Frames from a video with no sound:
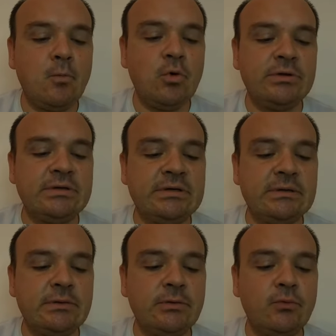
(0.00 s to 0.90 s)
What,
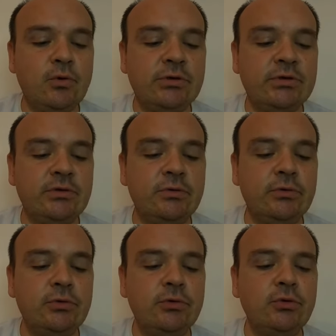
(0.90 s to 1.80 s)
uh, what
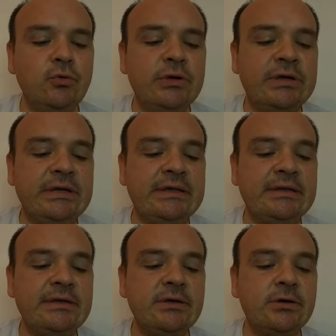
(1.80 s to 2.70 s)
do we
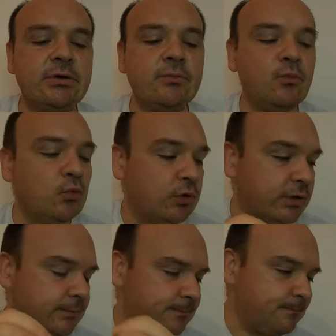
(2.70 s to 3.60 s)
need here
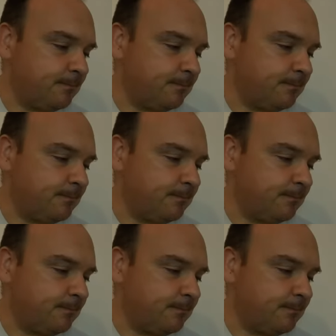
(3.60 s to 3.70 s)
more?